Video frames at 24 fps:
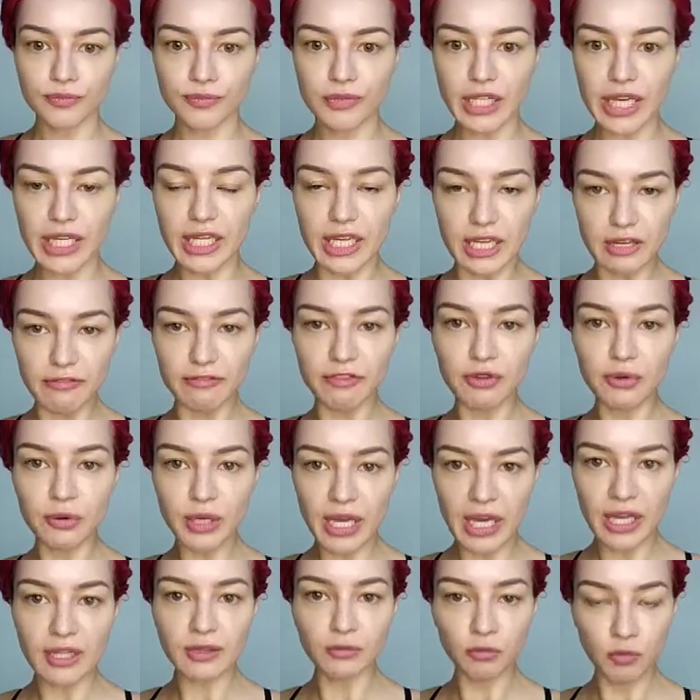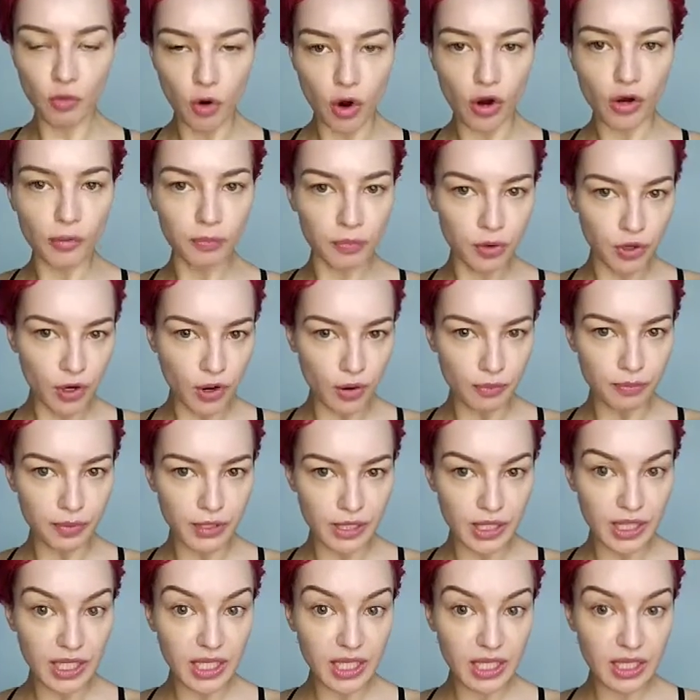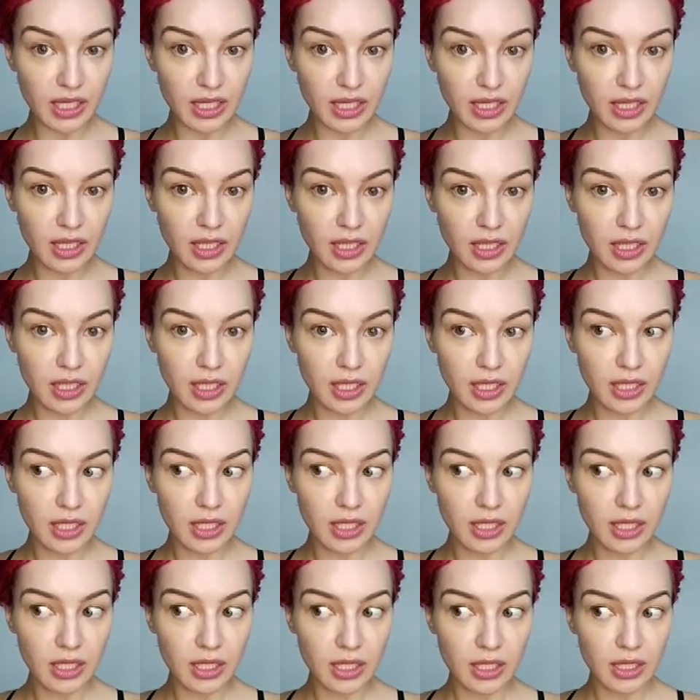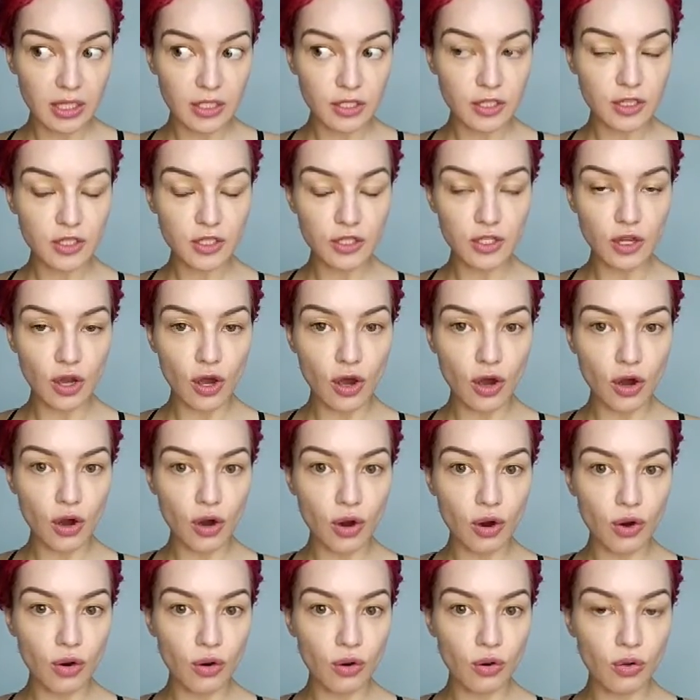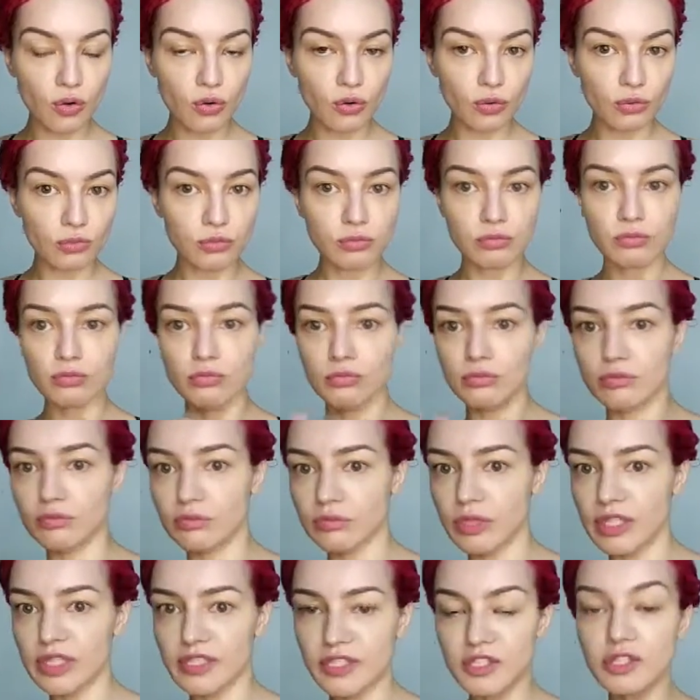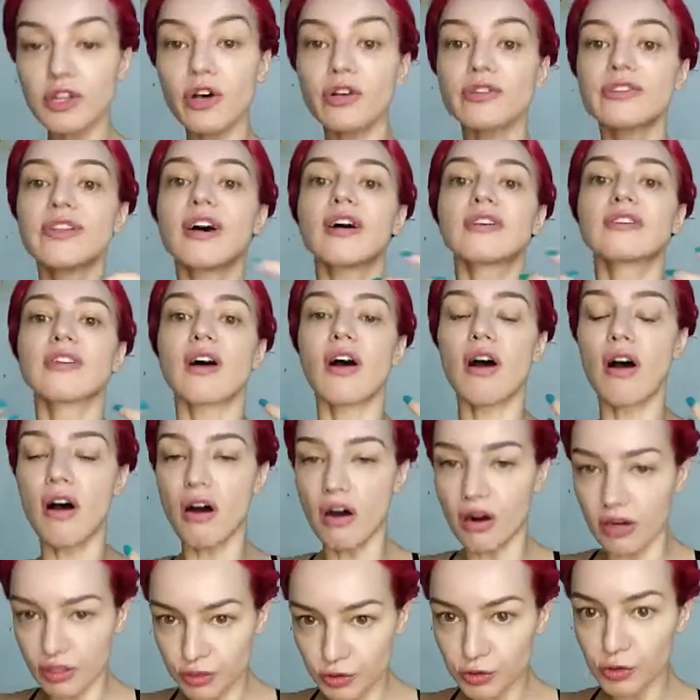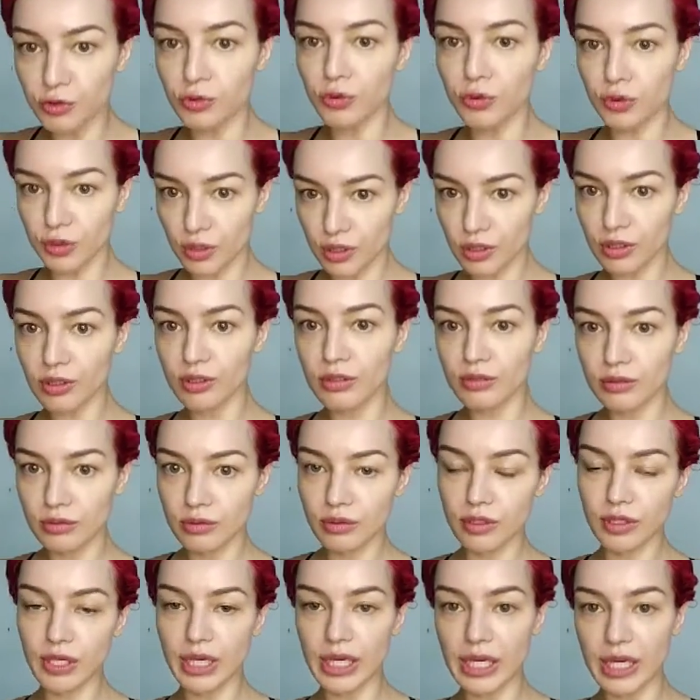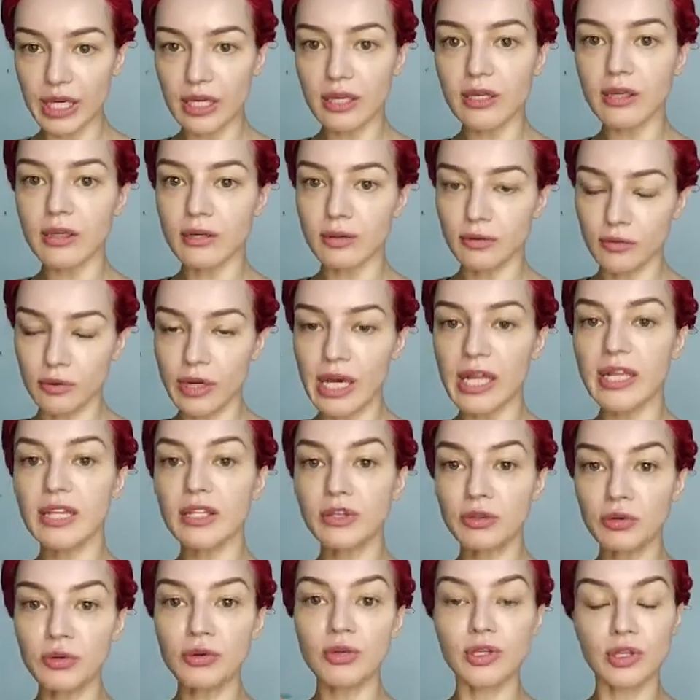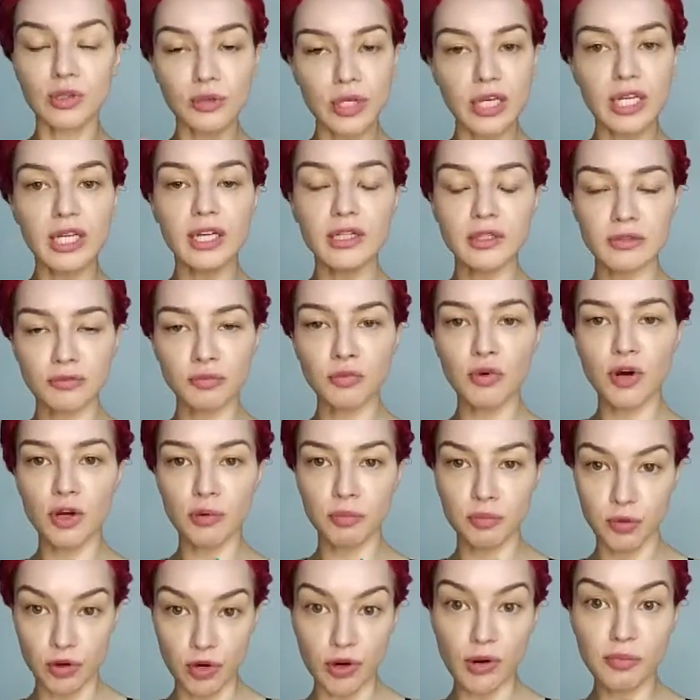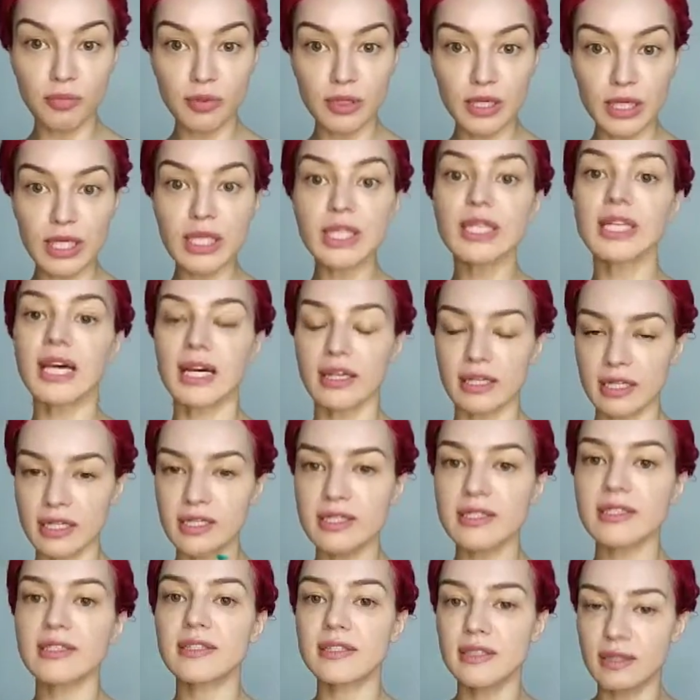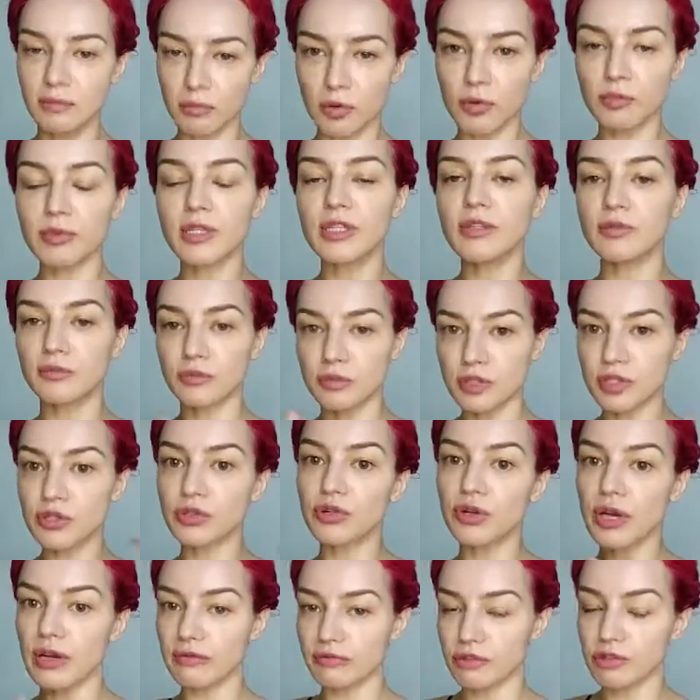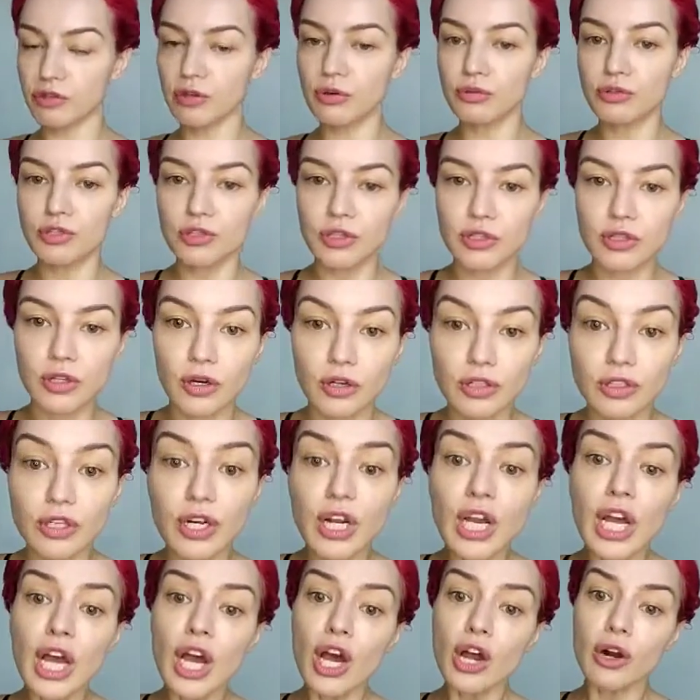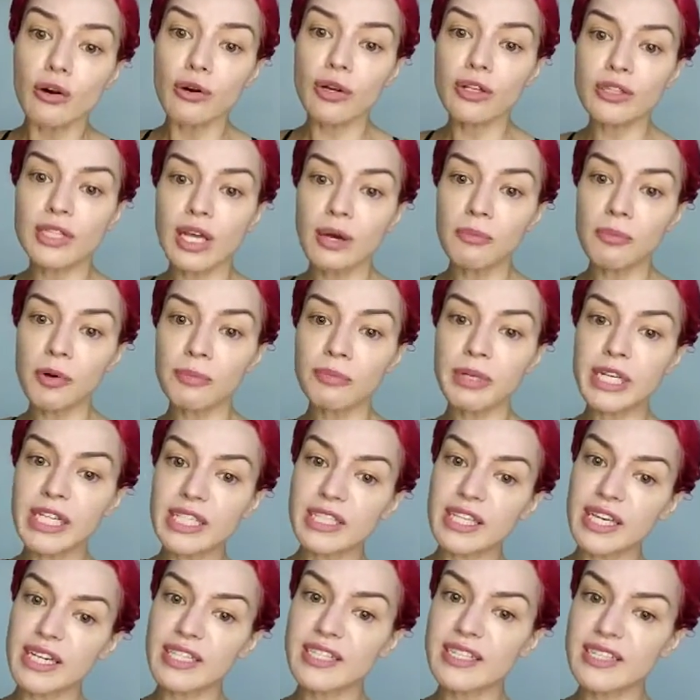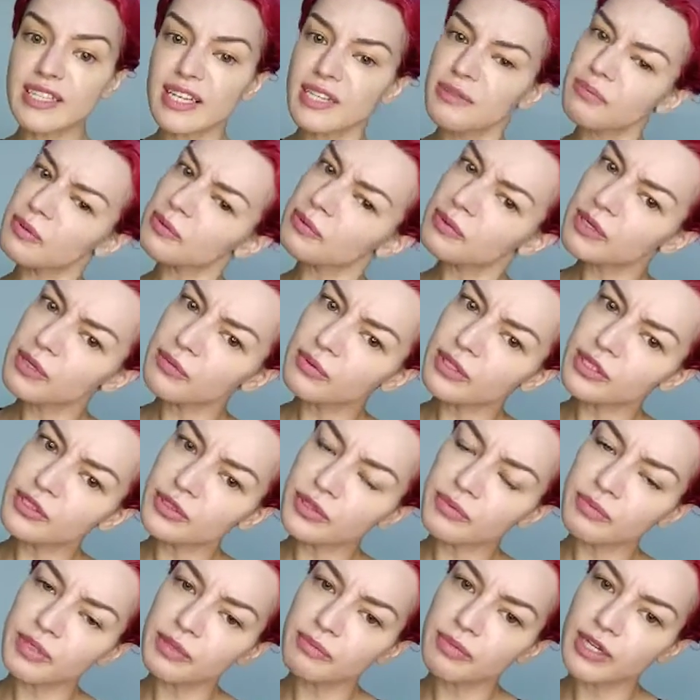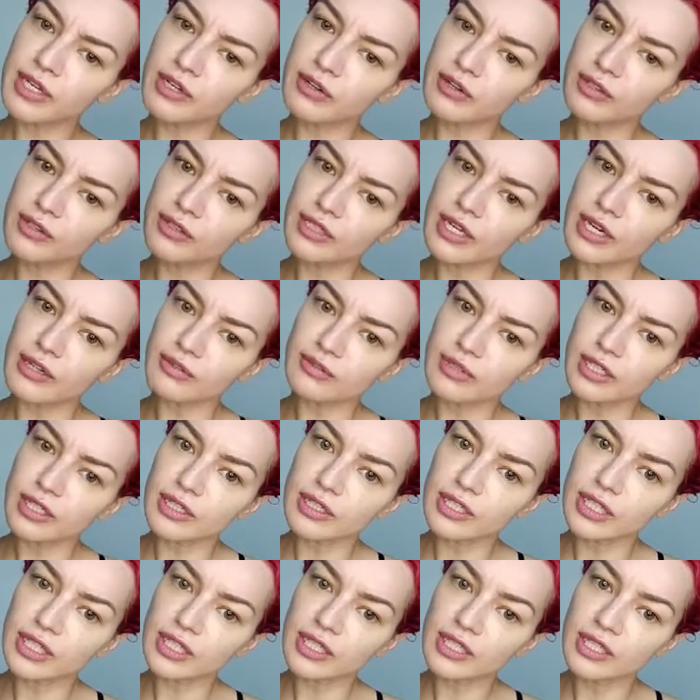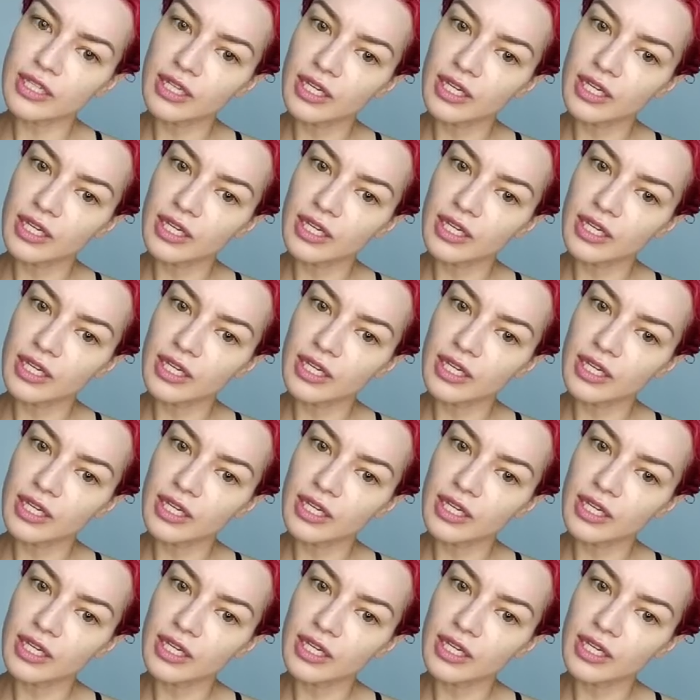like if you can walk properly, so it's not that hardcore. Okay, while you cannot walk properly, that it's the moment in which you have to go to the doctor. Roll down mobility exercise properly. What do you mean by roll down, darling?